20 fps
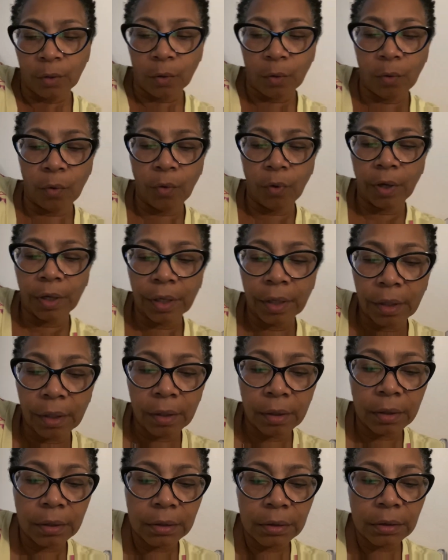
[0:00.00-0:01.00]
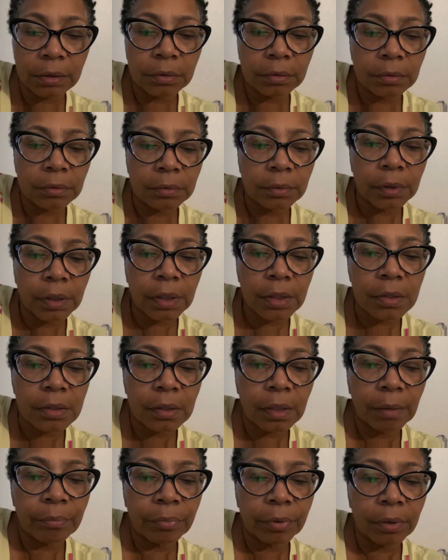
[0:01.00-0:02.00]
oil. What else
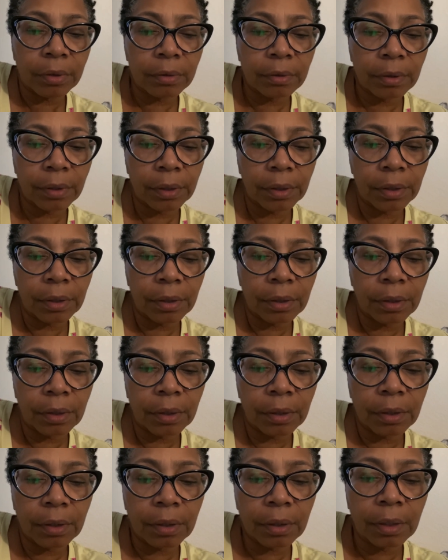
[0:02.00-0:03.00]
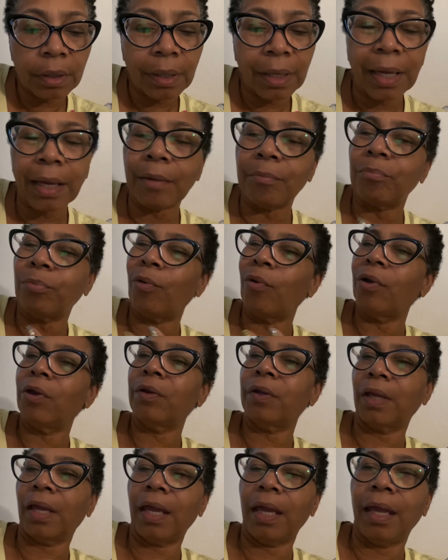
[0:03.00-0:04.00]
did I put in there? I
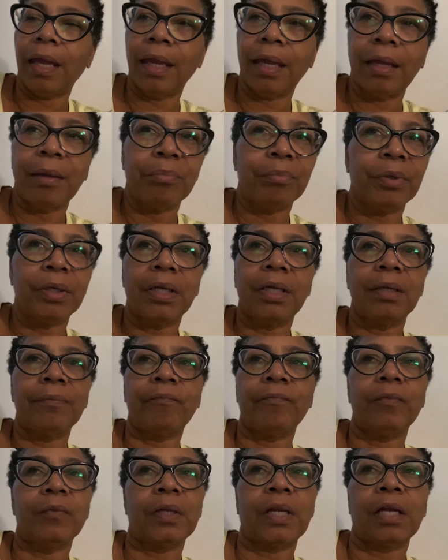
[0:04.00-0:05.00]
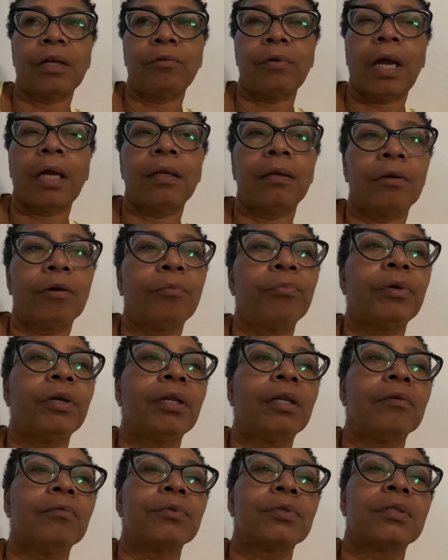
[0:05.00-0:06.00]
boiled an egg, but when I cracked it
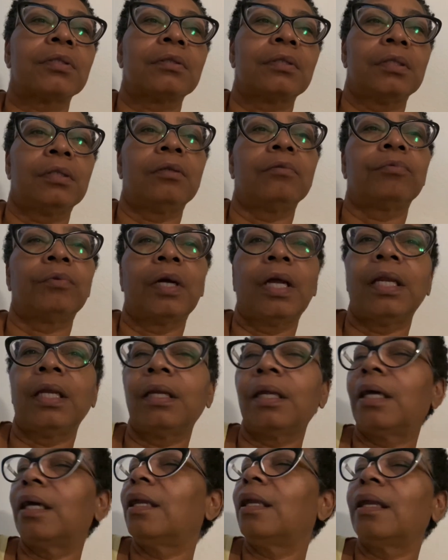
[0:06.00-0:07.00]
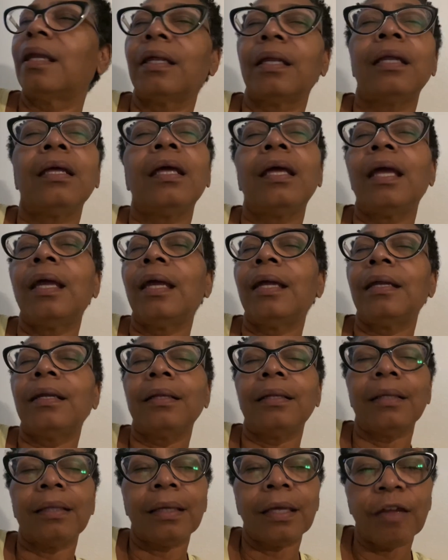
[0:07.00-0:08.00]
open, it was still running. And
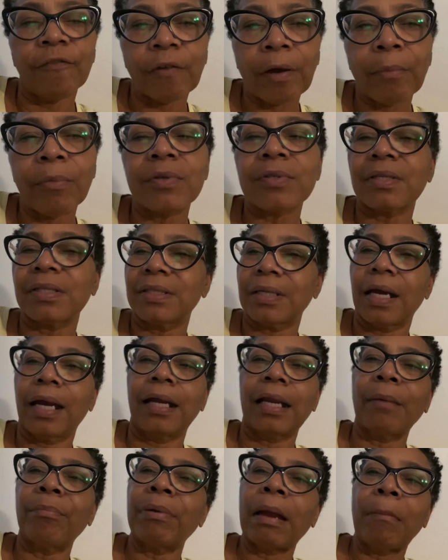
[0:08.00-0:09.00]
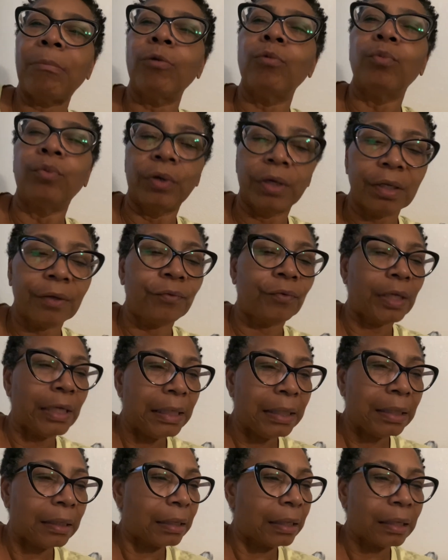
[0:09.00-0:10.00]
if I wasn't tired, I probably would have
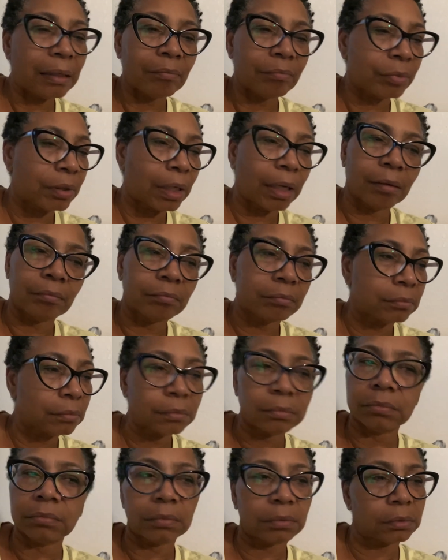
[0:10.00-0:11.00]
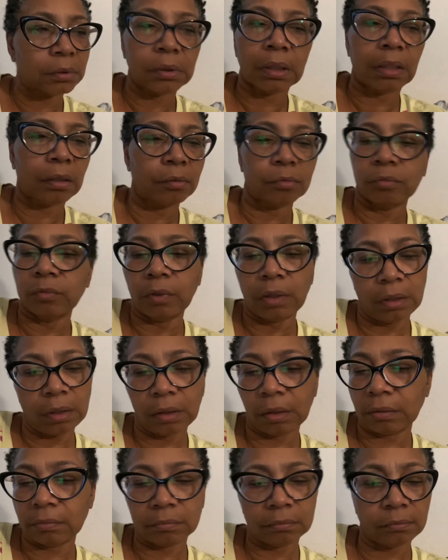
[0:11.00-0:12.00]
eaten it, but um, I don't want
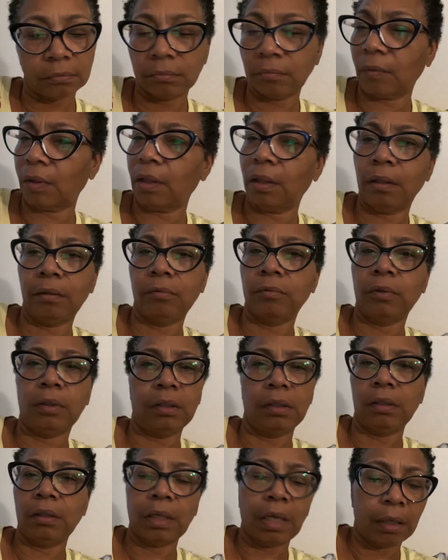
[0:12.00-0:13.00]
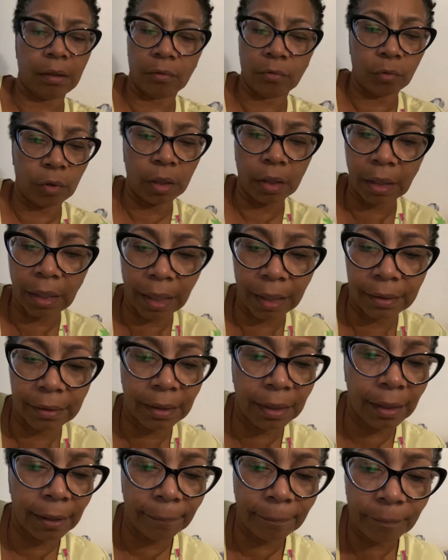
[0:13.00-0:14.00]
it. I don't want it. I don't want it like
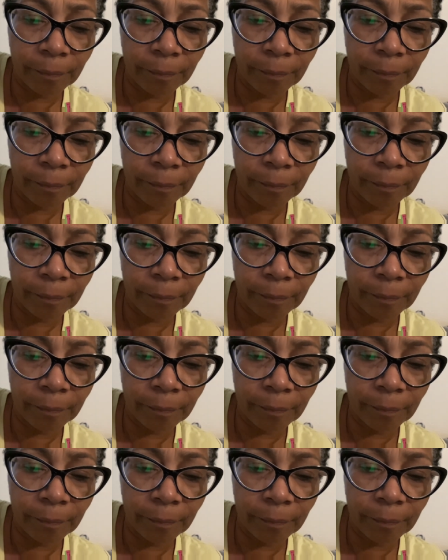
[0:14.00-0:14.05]
that.